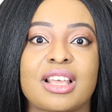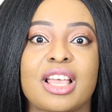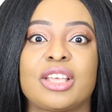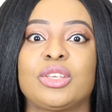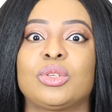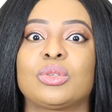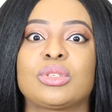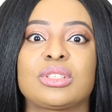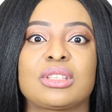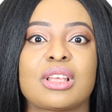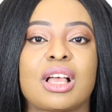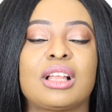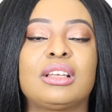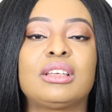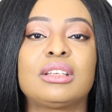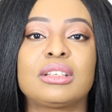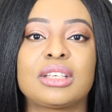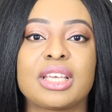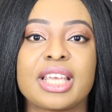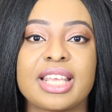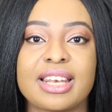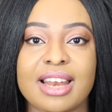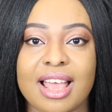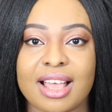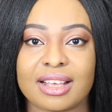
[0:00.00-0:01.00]
then you start
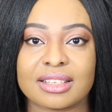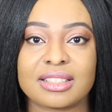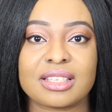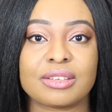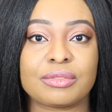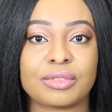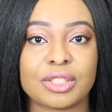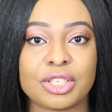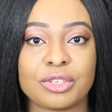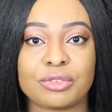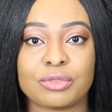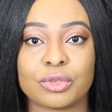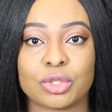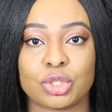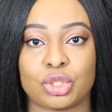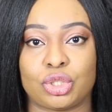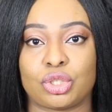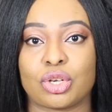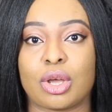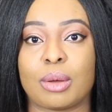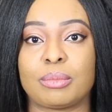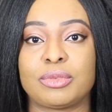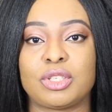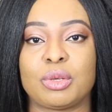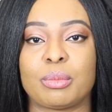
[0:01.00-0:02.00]
looking actively for
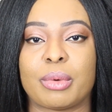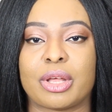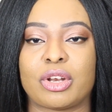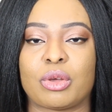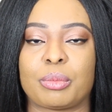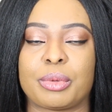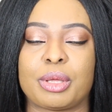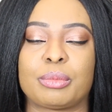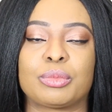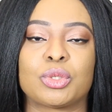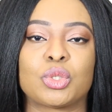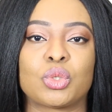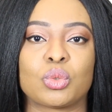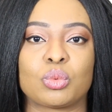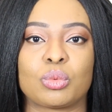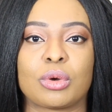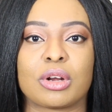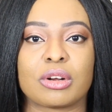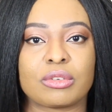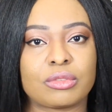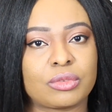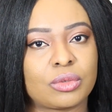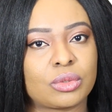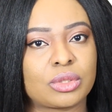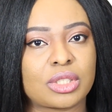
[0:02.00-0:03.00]
jobs. You might not be able to
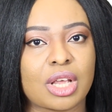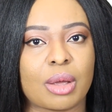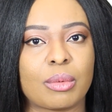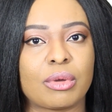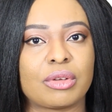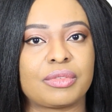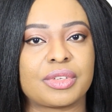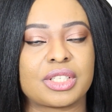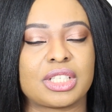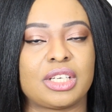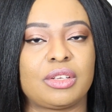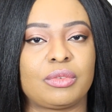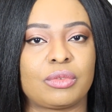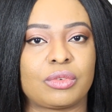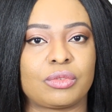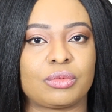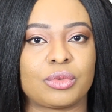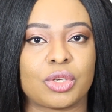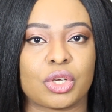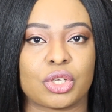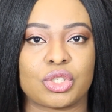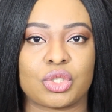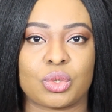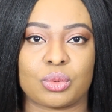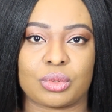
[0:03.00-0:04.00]
work full time, obviously,
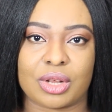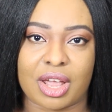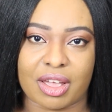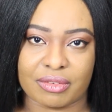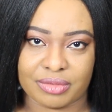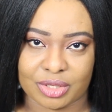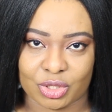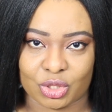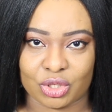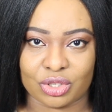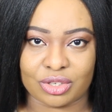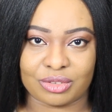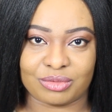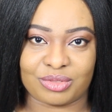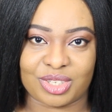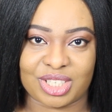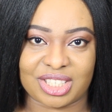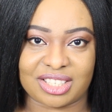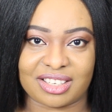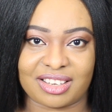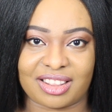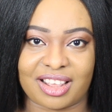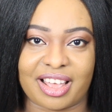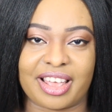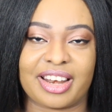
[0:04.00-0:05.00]
because you'd have a student
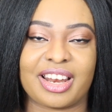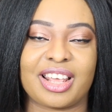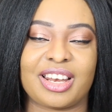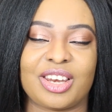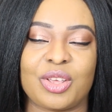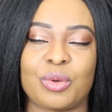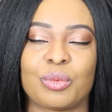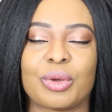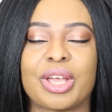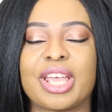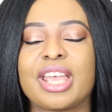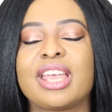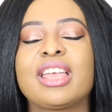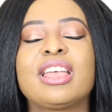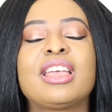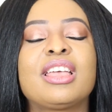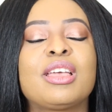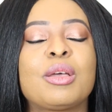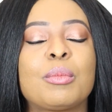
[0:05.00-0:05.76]
visa then anyway.